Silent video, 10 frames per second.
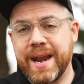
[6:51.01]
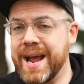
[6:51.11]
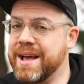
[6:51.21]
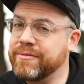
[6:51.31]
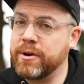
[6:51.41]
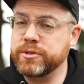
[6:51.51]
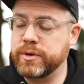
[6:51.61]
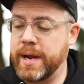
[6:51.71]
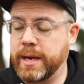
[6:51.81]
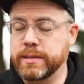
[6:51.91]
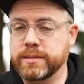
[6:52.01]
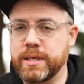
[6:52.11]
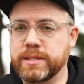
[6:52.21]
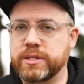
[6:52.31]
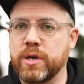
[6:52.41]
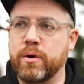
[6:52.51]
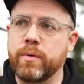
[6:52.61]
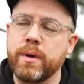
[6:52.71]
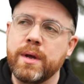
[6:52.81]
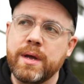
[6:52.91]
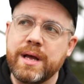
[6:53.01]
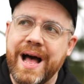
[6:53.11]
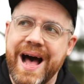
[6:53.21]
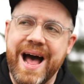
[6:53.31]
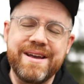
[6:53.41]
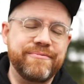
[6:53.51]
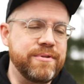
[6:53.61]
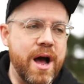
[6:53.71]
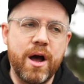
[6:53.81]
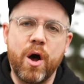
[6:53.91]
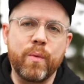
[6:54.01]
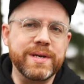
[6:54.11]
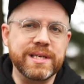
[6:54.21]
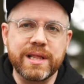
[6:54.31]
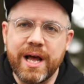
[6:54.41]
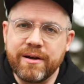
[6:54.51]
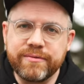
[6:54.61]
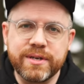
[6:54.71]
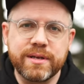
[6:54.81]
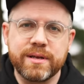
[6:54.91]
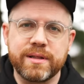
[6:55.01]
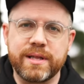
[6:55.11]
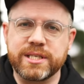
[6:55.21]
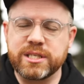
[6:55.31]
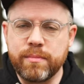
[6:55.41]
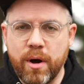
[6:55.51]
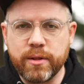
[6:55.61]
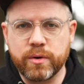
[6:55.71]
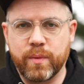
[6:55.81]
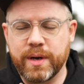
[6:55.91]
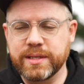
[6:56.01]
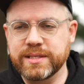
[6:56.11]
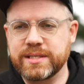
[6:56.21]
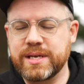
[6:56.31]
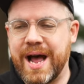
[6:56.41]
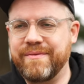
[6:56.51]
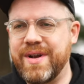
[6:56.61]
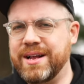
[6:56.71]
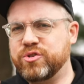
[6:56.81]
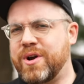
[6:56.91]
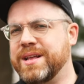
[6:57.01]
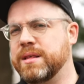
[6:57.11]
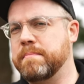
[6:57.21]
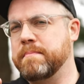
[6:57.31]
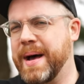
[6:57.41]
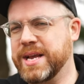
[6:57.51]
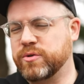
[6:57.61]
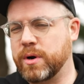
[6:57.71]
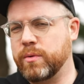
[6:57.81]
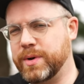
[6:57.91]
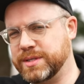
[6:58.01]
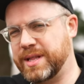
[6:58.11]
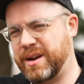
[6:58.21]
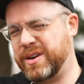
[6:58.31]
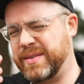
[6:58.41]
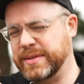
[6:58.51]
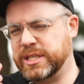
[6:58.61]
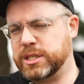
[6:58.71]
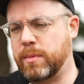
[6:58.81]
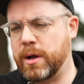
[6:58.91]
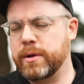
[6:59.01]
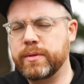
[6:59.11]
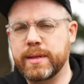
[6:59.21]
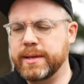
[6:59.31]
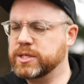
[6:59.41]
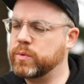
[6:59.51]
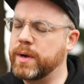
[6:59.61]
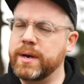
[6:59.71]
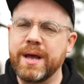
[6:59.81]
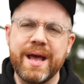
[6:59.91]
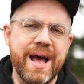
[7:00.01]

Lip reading: And I have larger hands, and so I've not always loved the smaller ones. I've not tried the micro ones that are even smaller than this one.